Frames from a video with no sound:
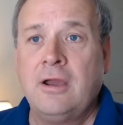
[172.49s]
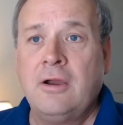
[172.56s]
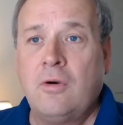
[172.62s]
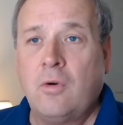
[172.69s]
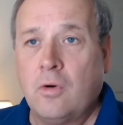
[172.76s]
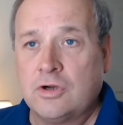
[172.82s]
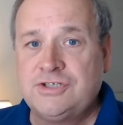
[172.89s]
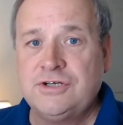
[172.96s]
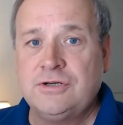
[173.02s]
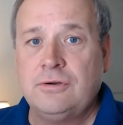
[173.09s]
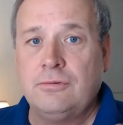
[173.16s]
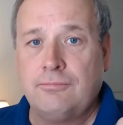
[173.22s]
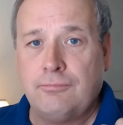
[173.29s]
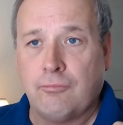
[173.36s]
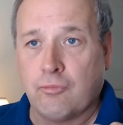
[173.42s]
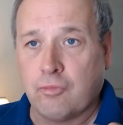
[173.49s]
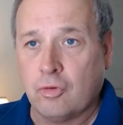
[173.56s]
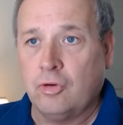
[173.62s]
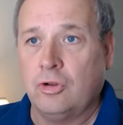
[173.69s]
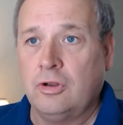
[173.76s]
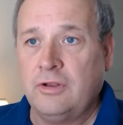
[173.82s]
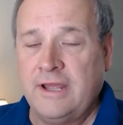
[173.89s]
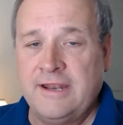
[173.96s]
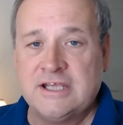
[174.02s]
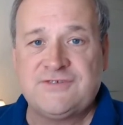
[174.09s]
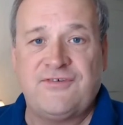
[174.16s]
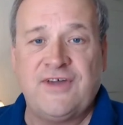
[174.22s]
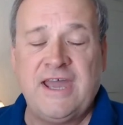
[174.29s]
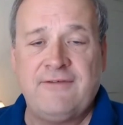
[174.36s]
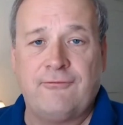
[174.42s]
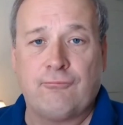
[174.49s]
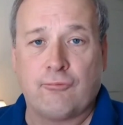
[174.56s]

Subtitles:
or to rule in its favor,